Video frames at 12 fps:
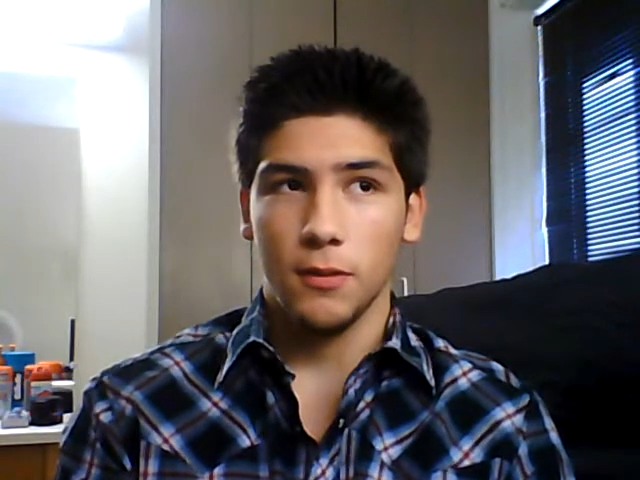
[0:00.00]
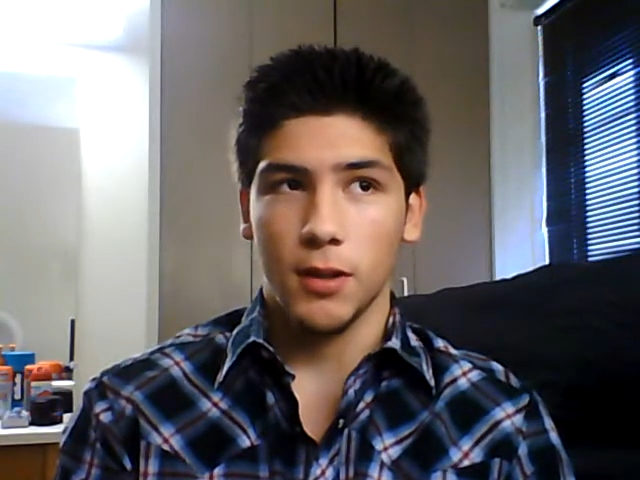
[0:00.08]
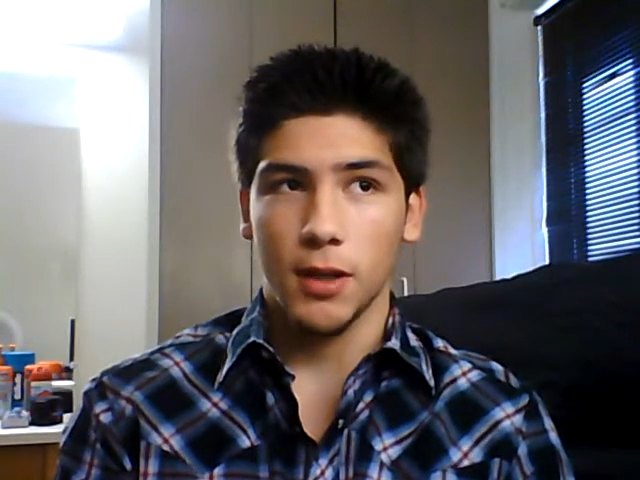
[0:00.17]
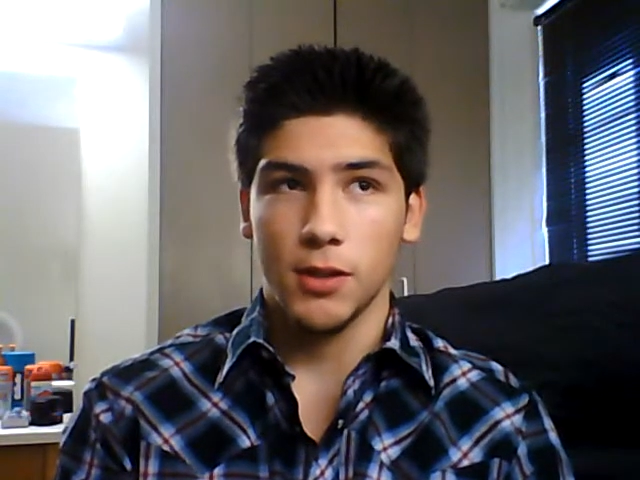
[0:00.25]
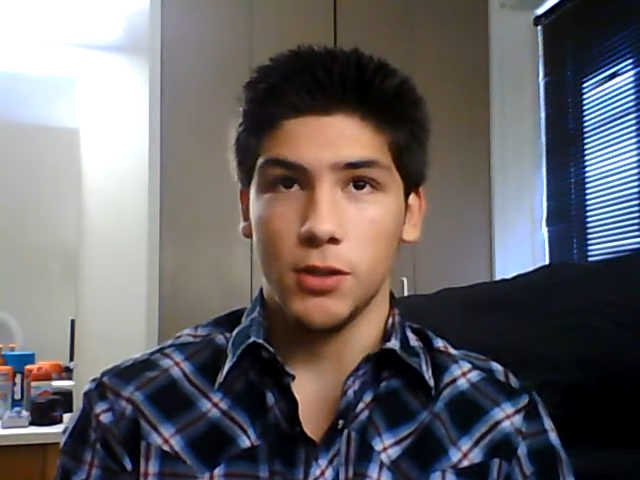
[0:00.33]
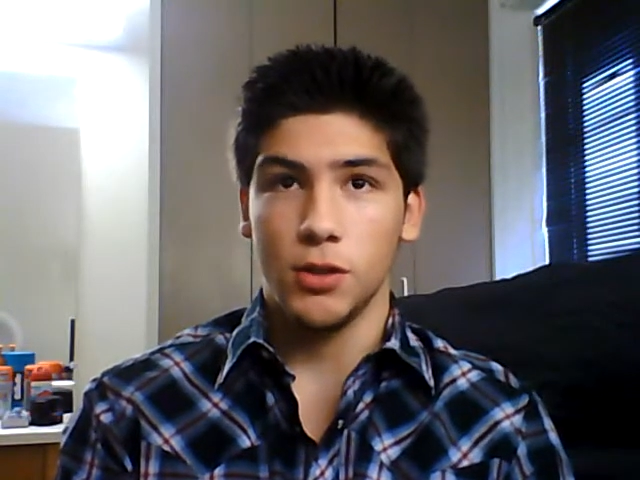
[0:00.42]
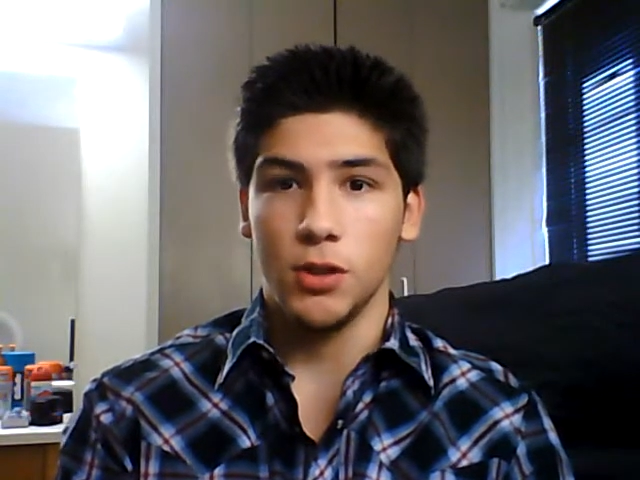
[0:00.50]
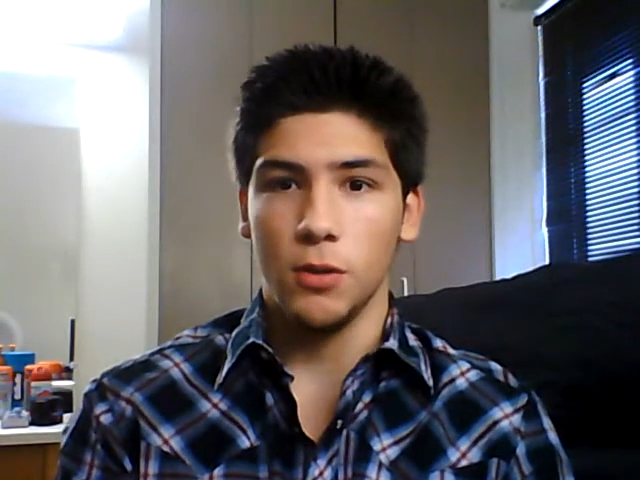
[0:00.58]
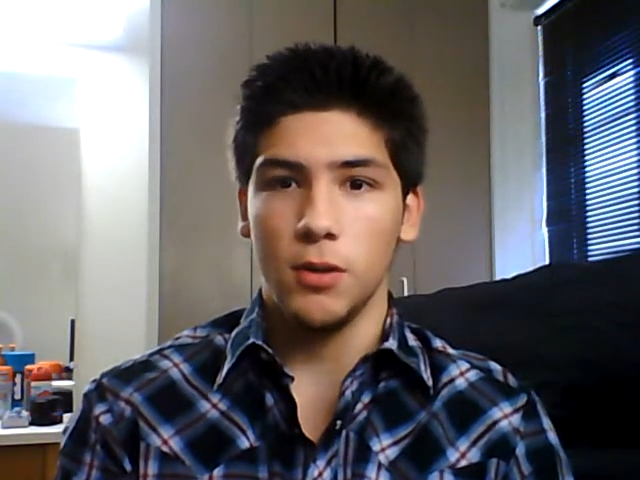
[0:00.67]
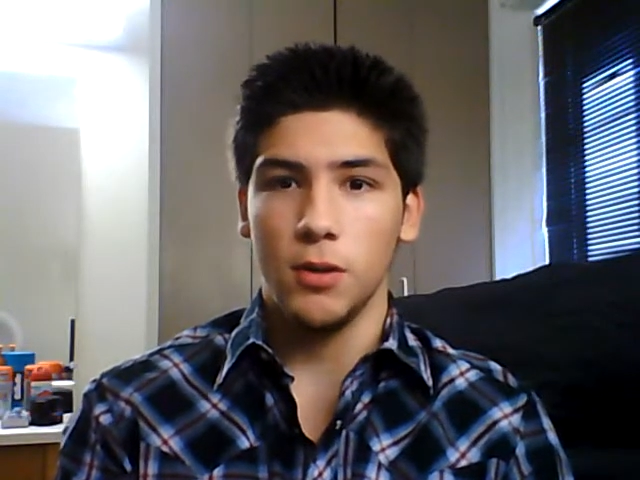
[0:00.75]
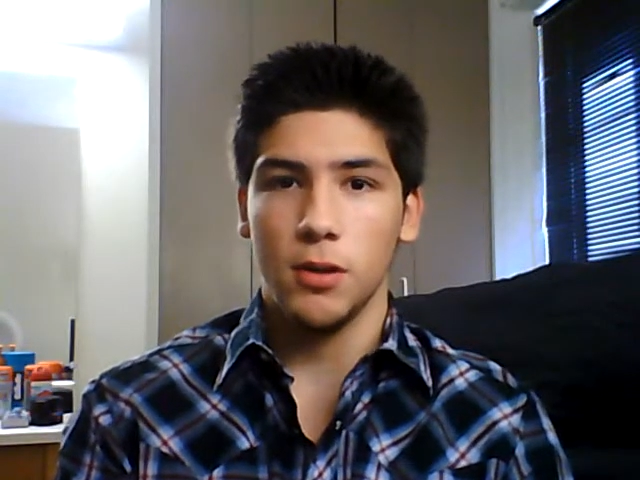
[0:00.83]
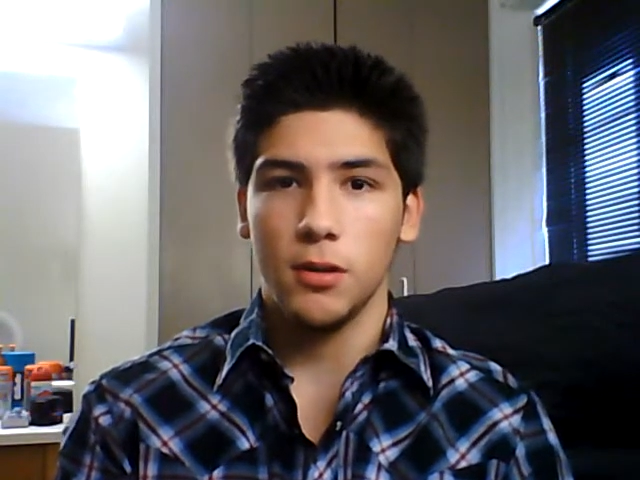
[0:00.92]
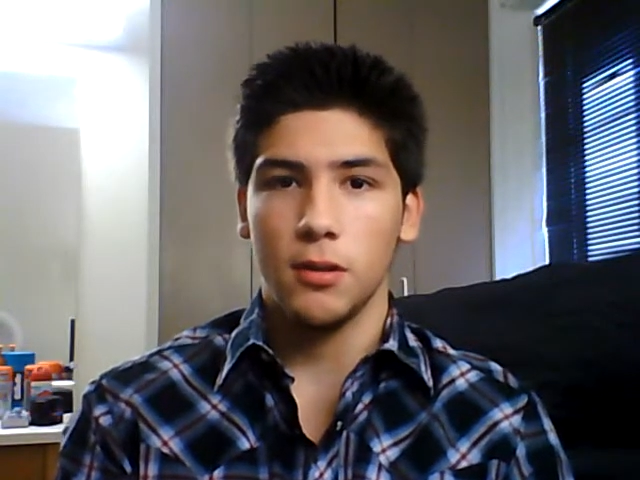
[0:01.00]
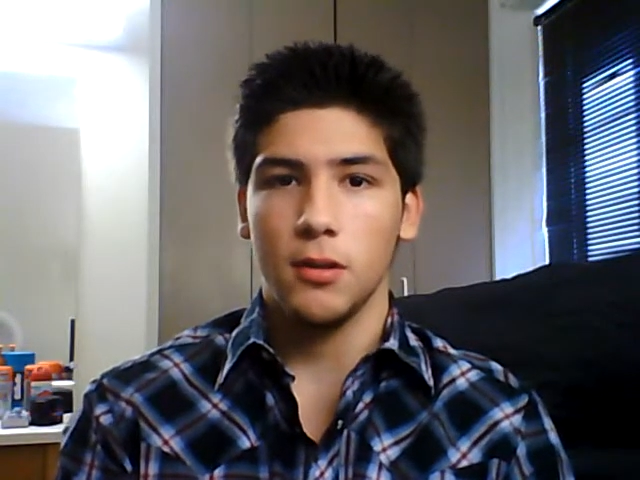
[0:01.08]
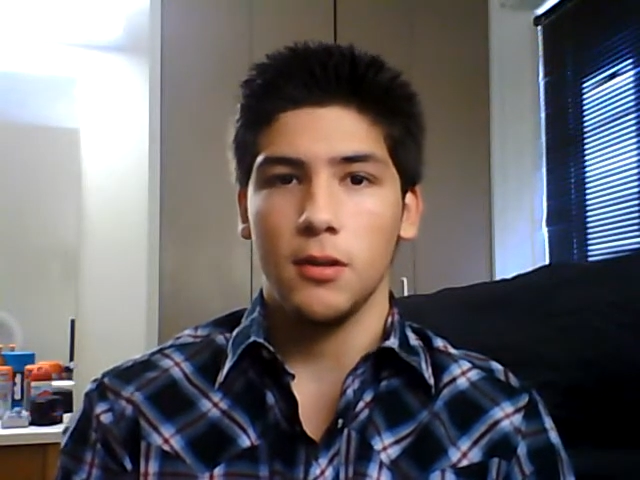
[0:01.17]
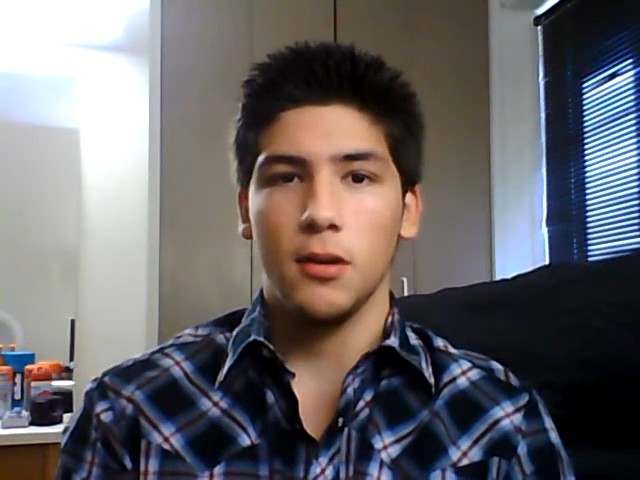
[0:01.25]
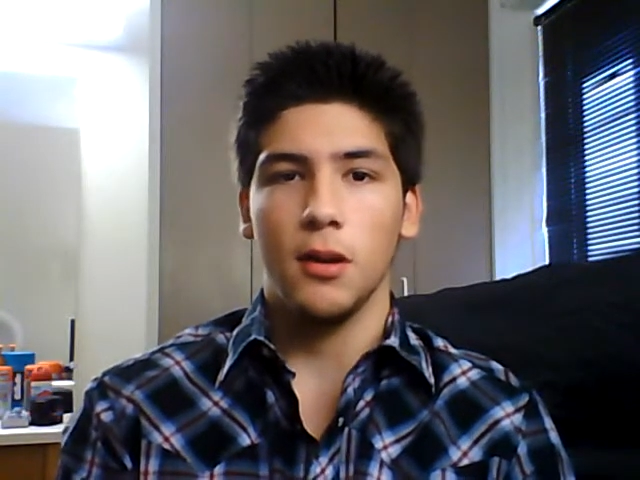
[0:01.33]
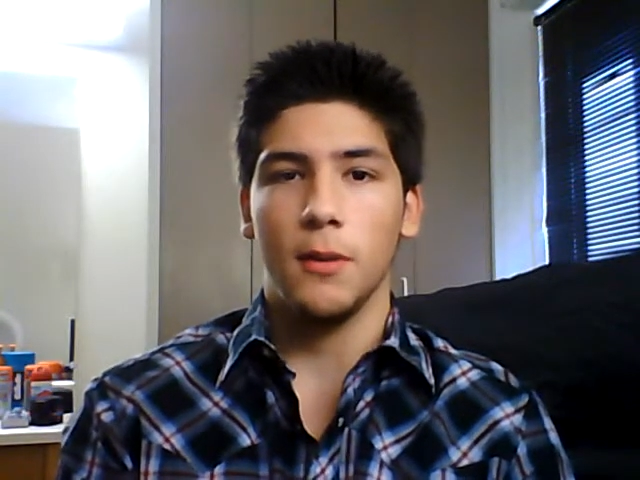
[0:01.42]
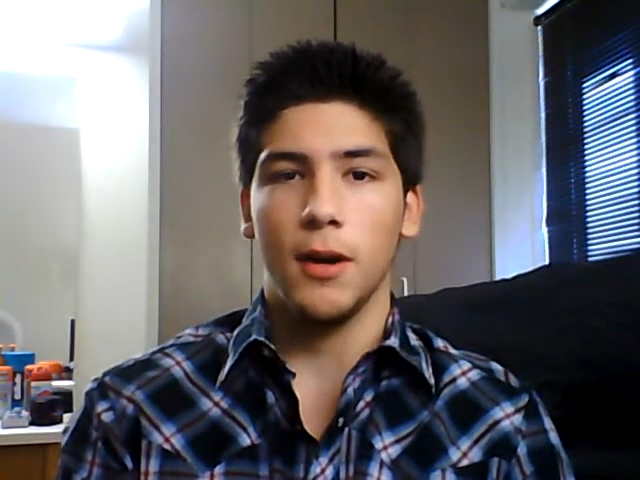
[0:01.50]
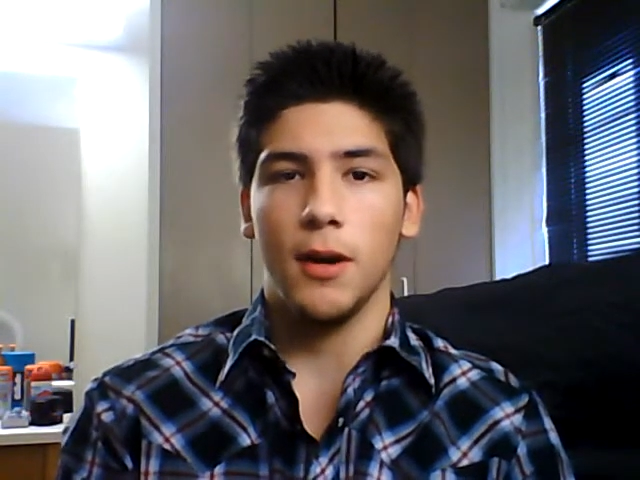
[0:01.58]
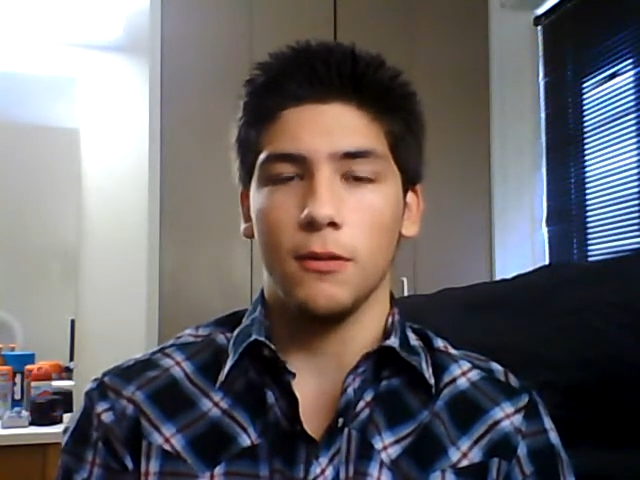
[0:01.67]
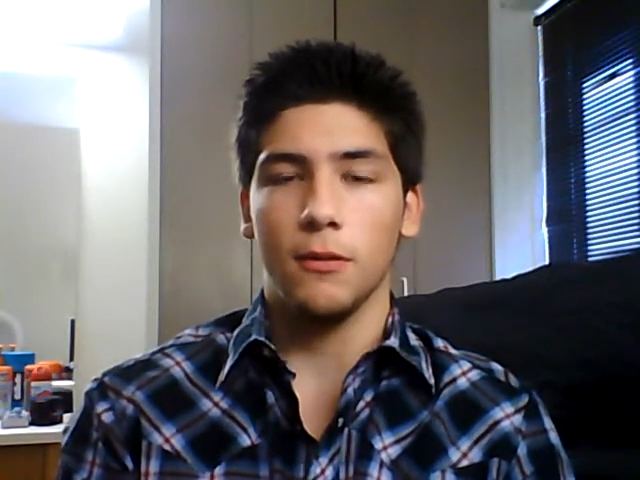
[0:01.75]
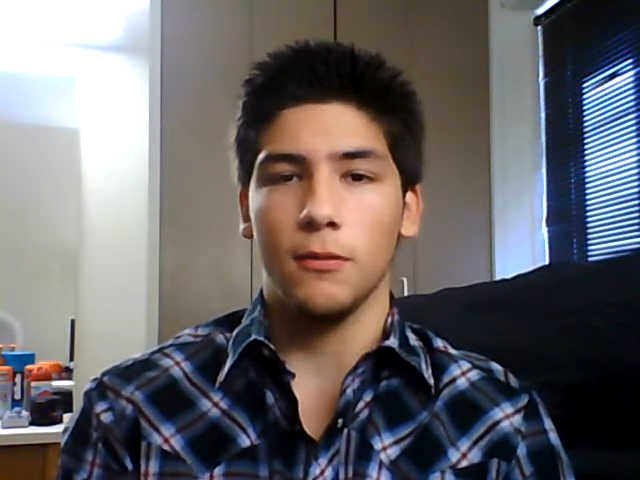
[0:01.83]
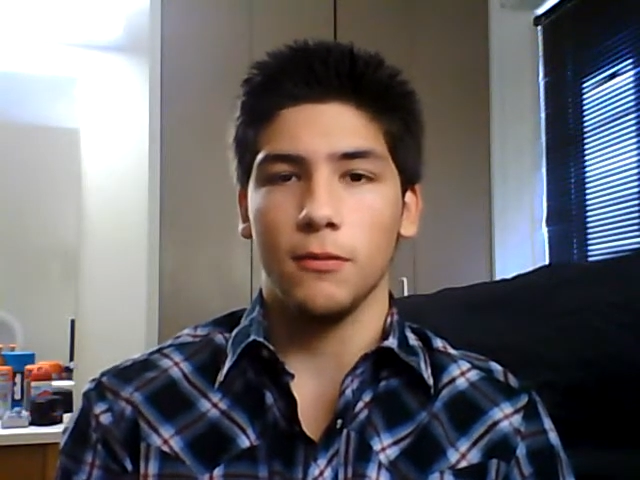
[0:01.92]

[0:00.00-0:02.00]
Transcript: I guess, shoot about